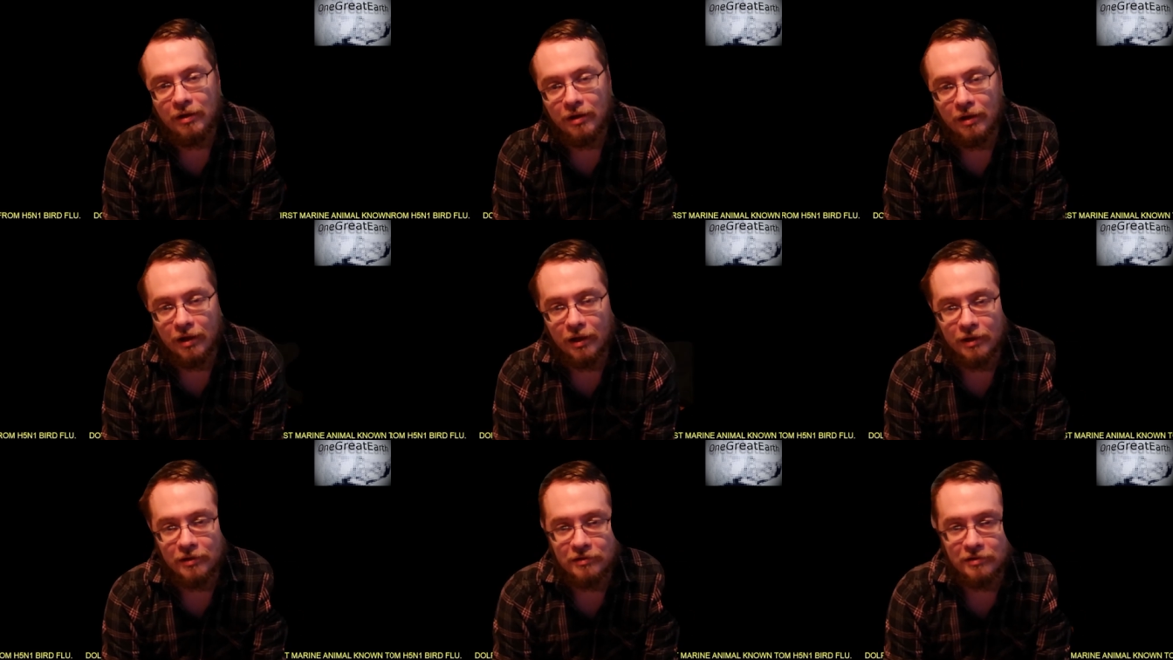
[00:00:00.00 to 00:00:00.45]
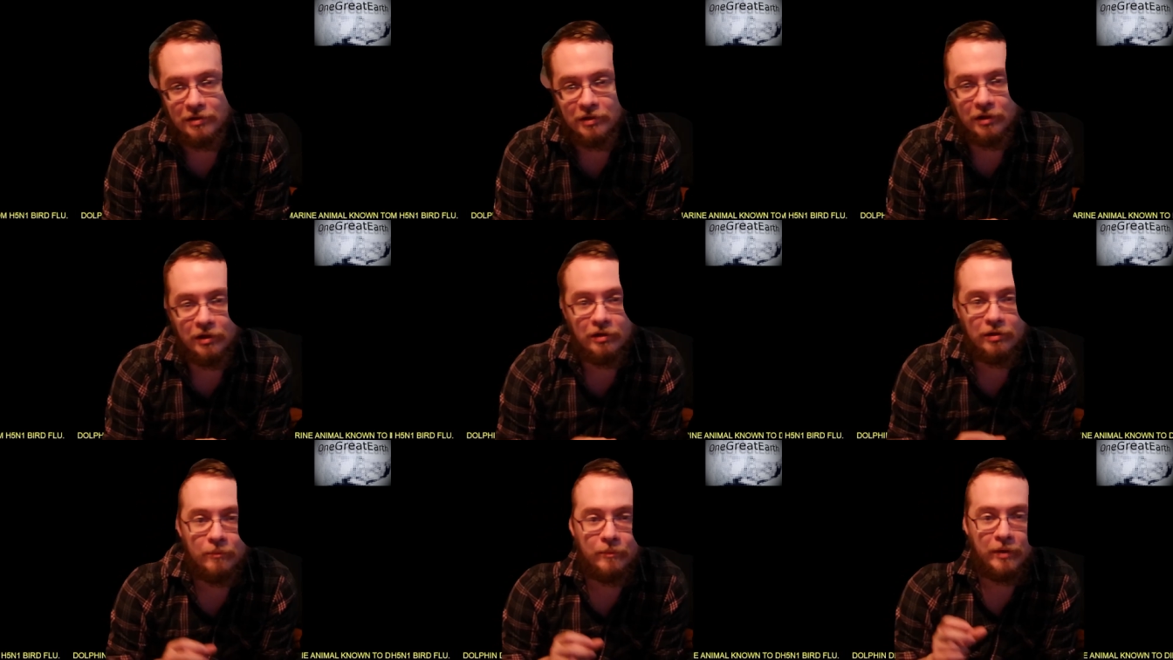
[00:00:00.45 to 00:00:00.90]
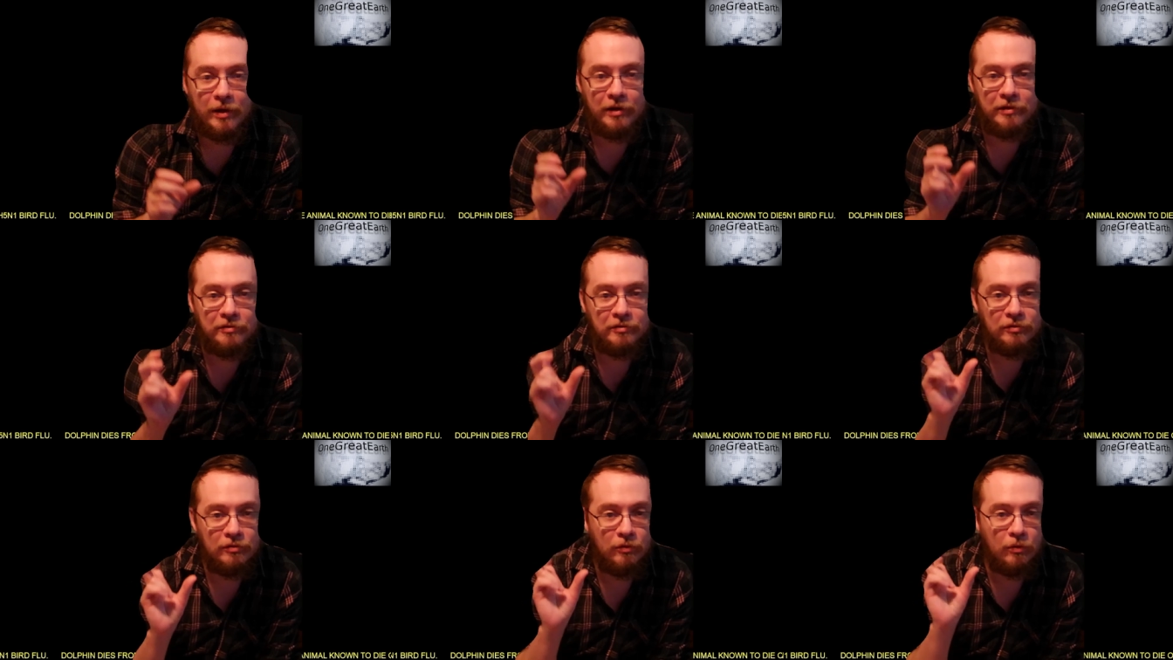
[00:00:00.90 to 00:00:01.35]
I set it up as
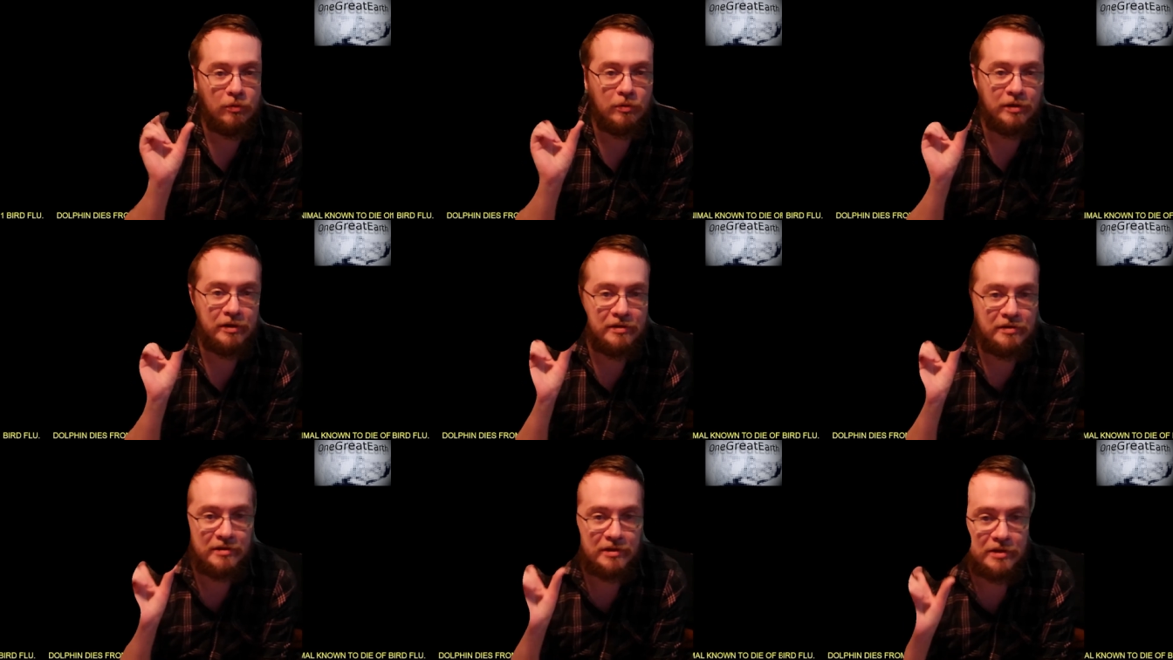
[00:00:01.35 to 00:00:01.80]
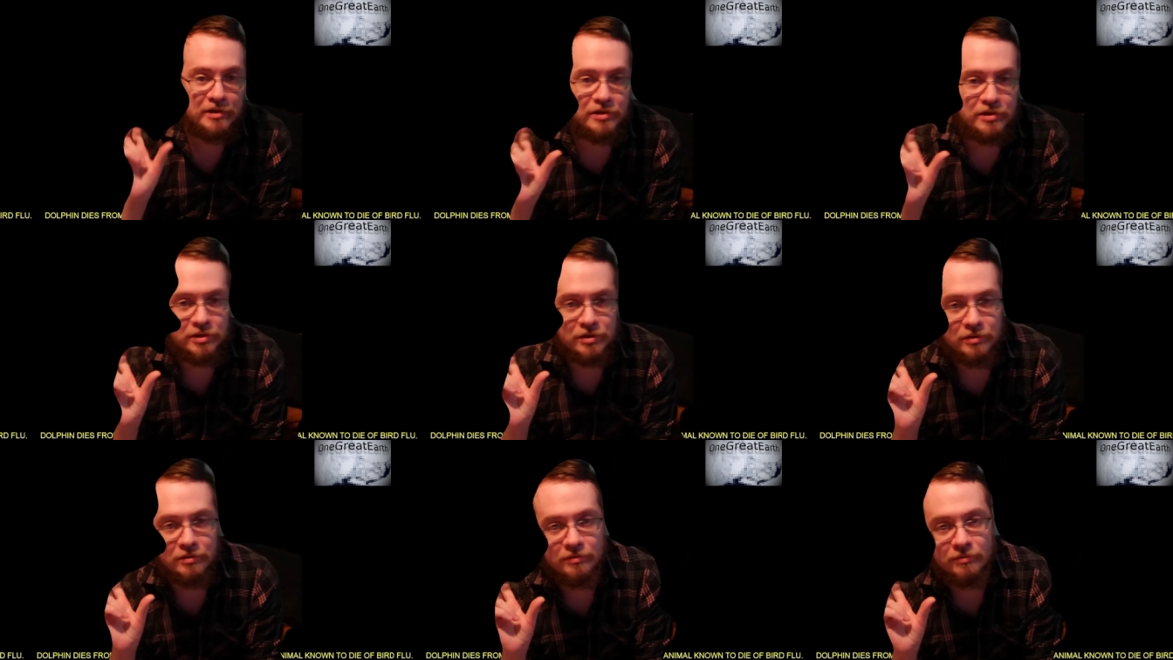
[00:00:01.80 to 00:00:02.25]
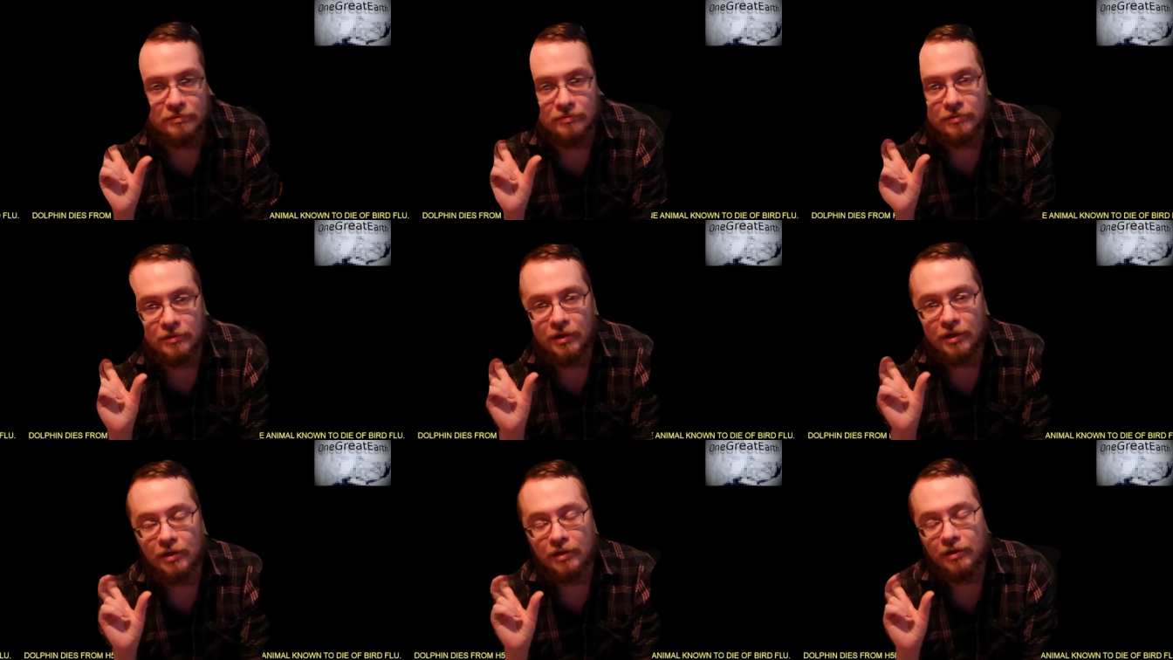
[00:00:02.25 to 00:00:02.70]
an organization
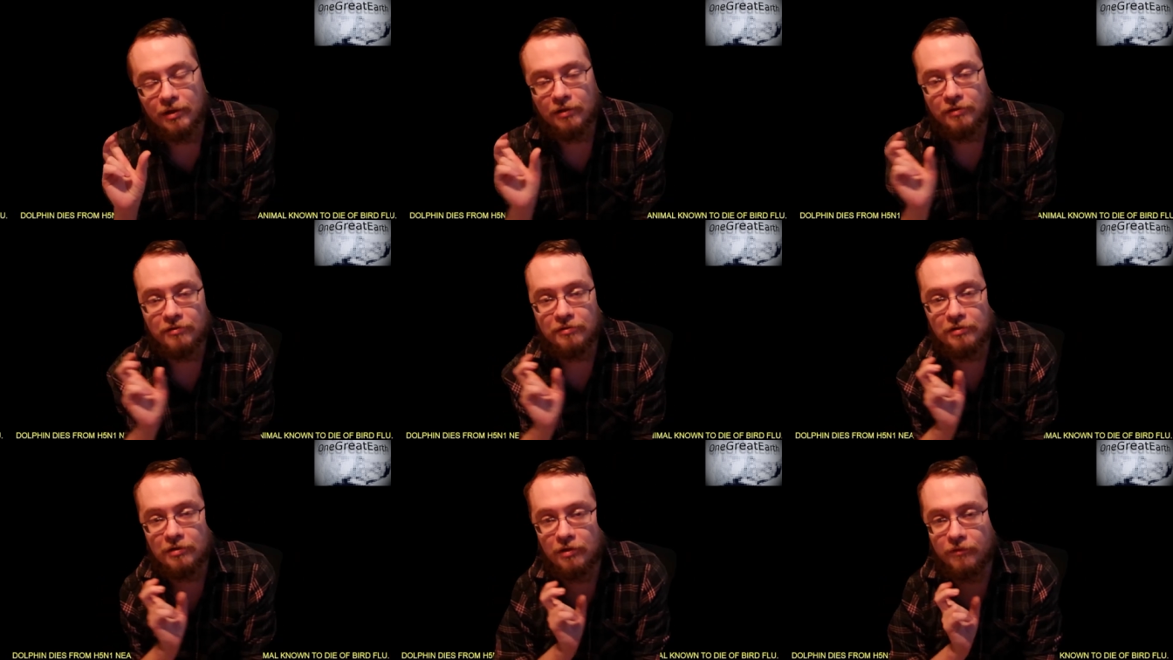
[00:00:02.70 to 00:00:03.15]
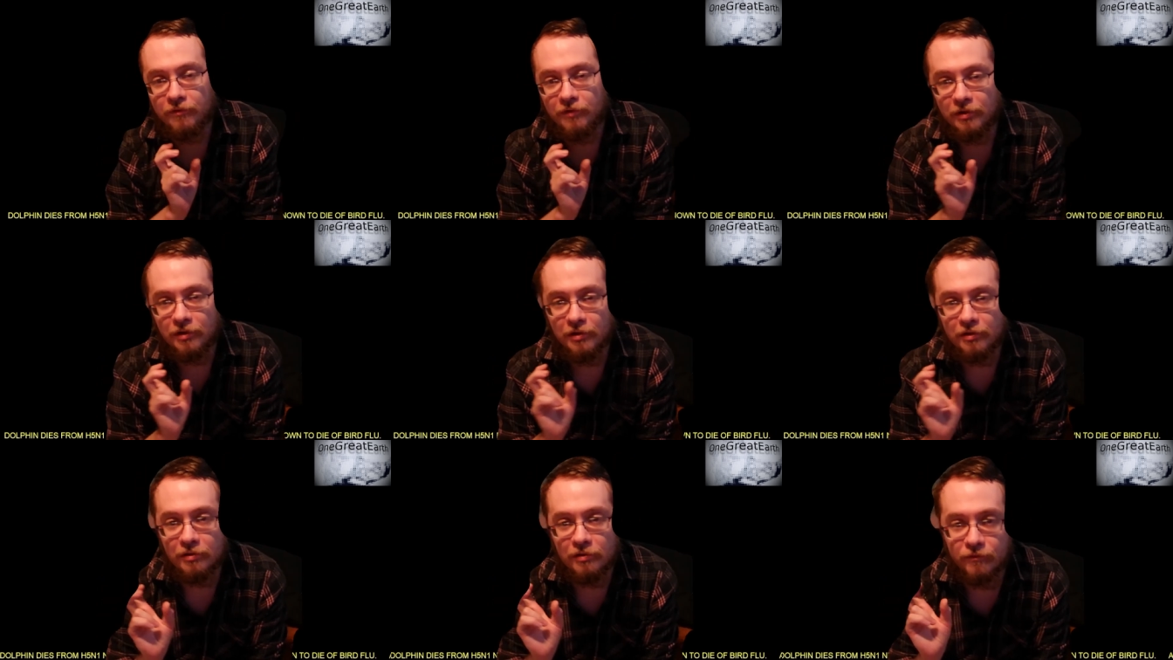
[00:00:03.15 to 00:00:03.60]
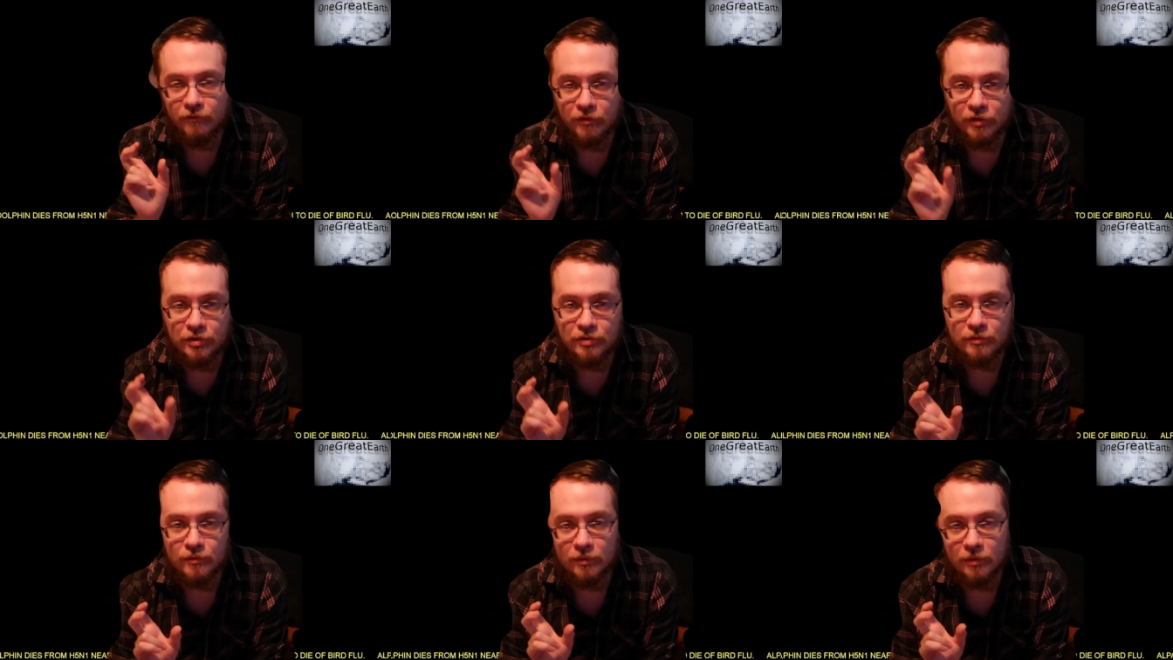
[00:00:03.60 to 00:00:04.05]
instead of an
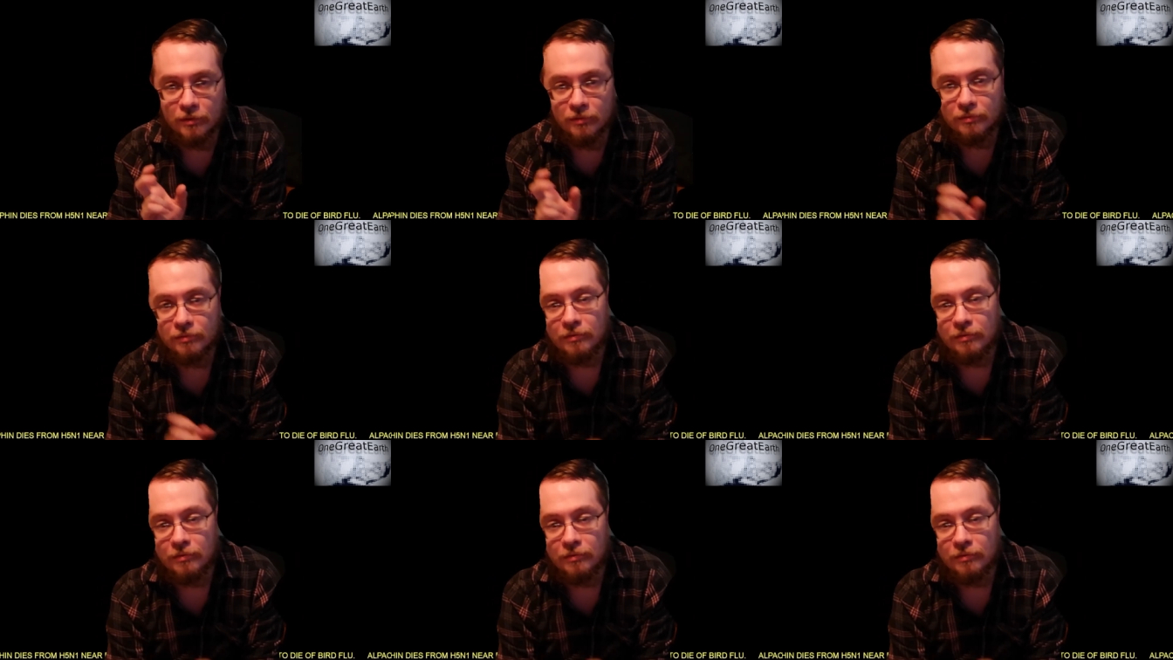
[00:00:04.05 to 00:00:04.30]
individual.